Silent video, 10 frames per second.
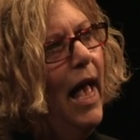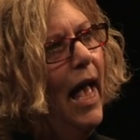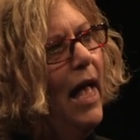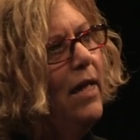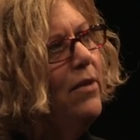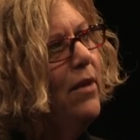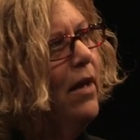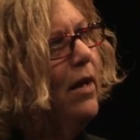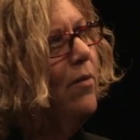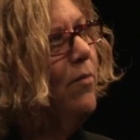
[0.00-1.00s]
And
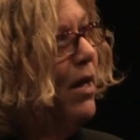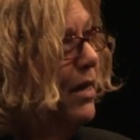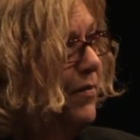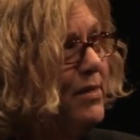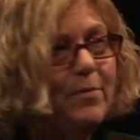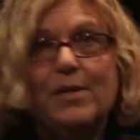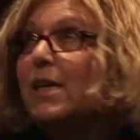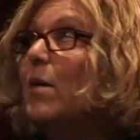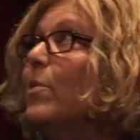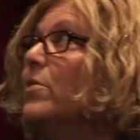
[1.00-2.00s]
I'll give you some
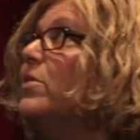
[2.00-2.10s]
examples.